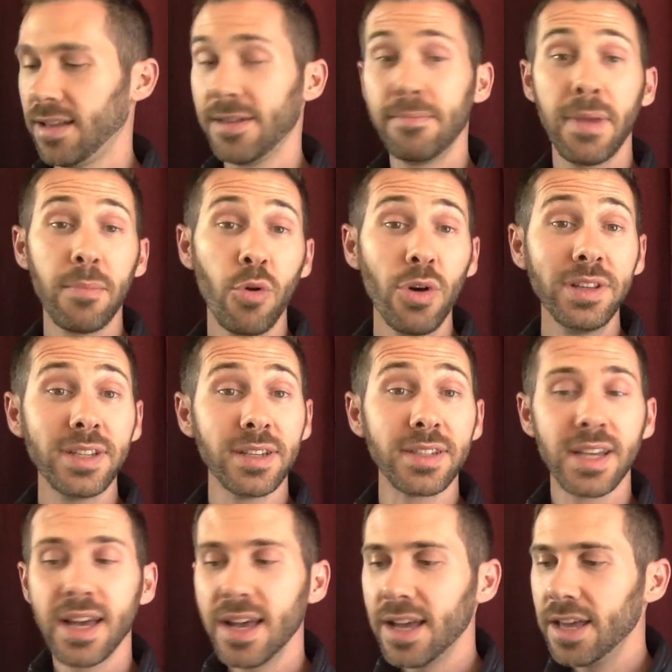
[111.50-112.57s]
My point
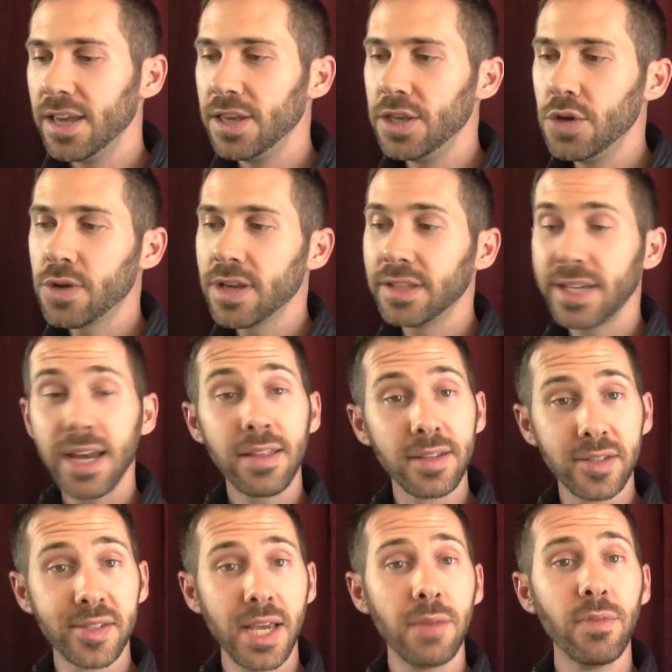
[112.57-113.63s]
is, you can take the
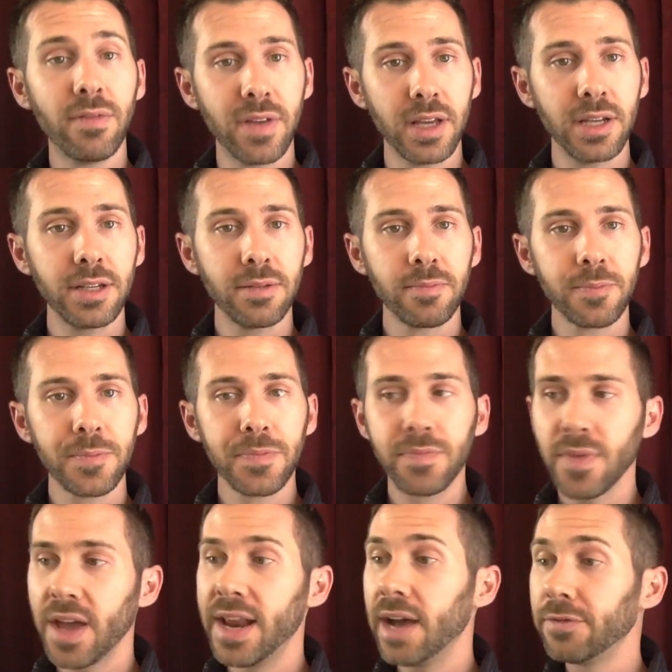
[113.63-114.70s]
same event
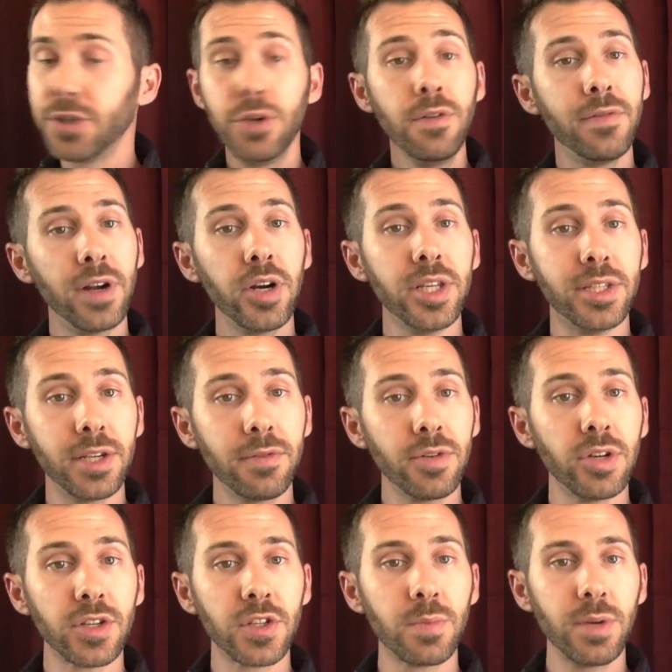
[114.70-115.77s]
and have 2 very
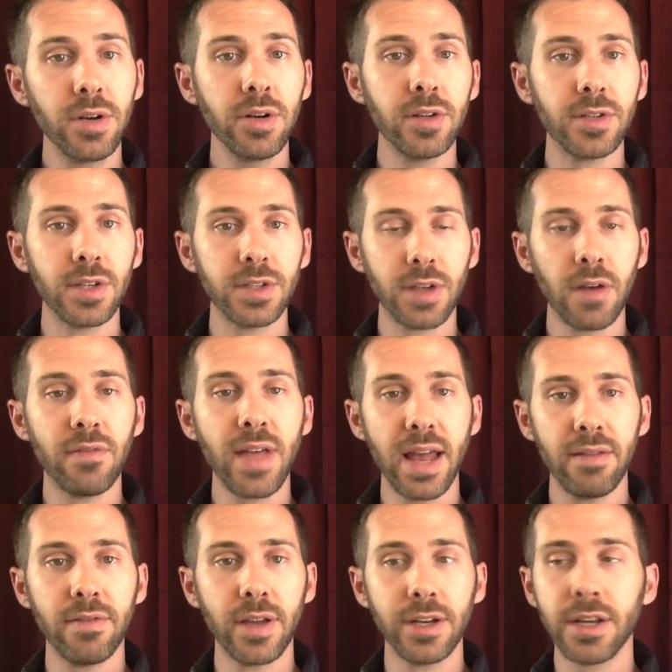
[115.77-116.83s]
different experiences of that
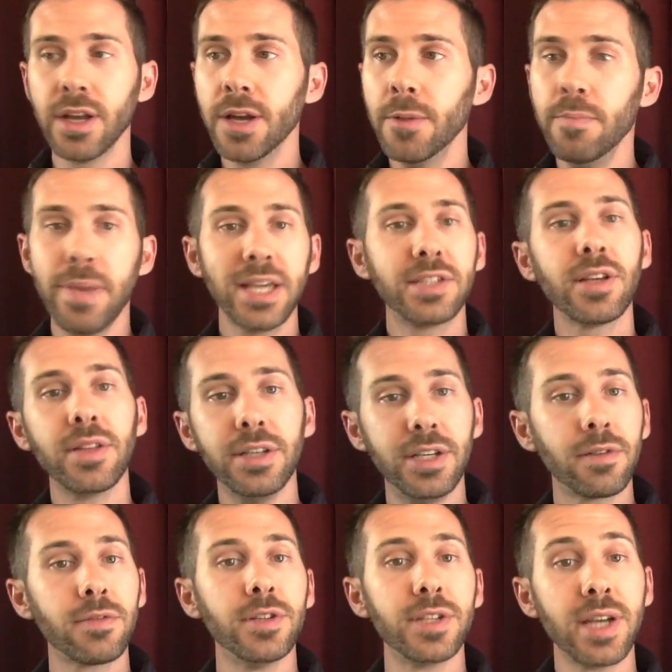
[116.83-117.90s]
event based on the
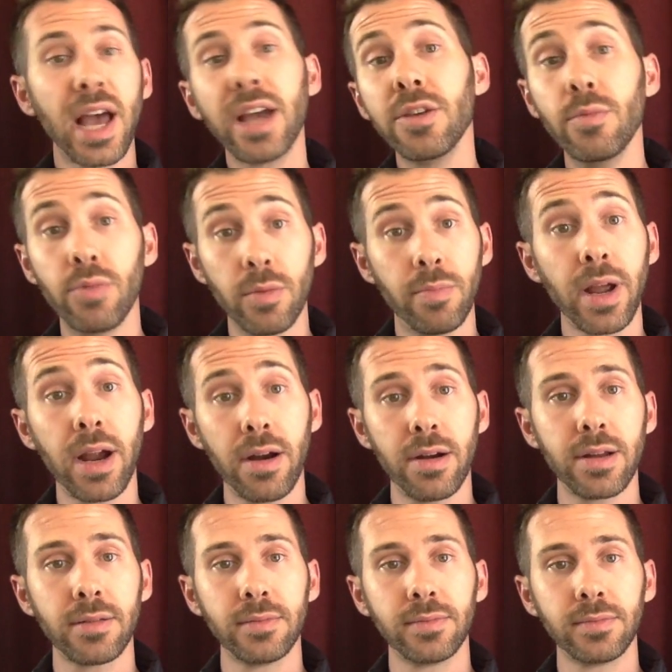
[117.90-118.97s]
difference in how you
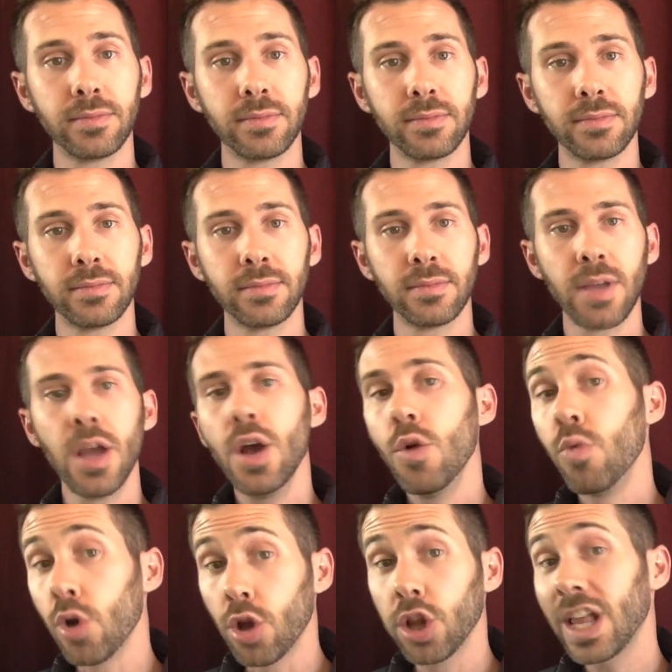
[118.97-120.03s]
prepared.
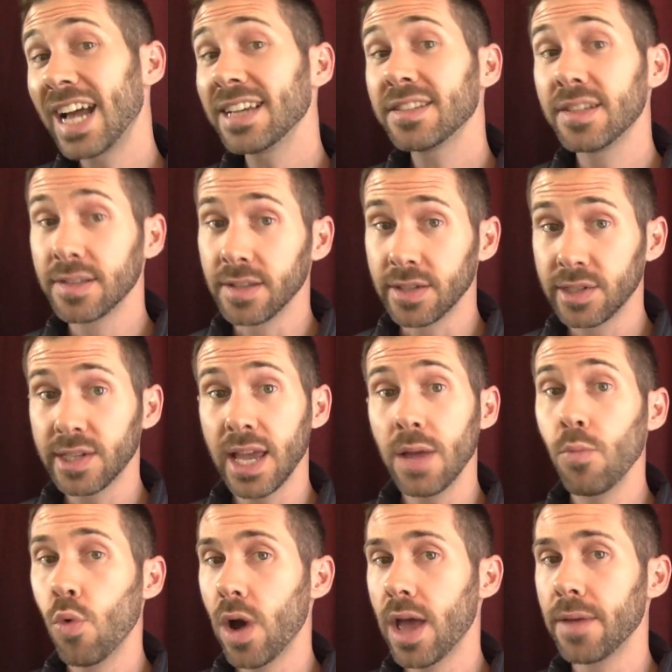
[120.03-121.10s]
Well, class is the
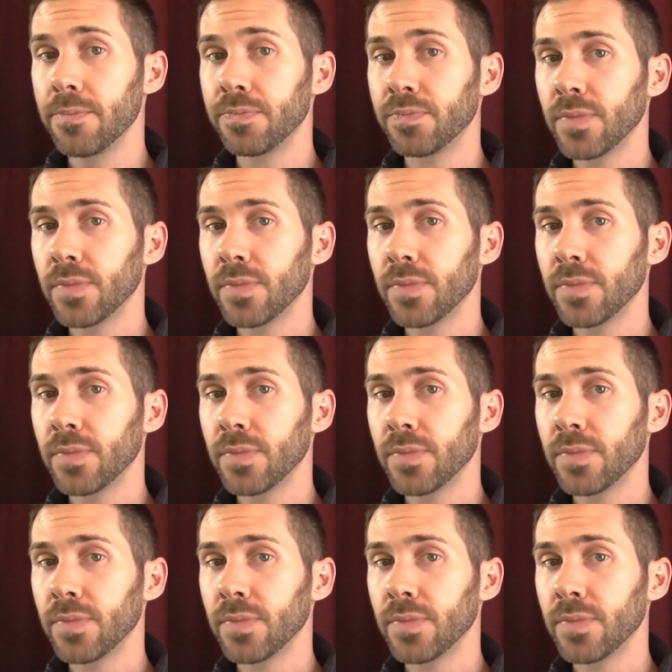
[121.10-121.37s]
same way.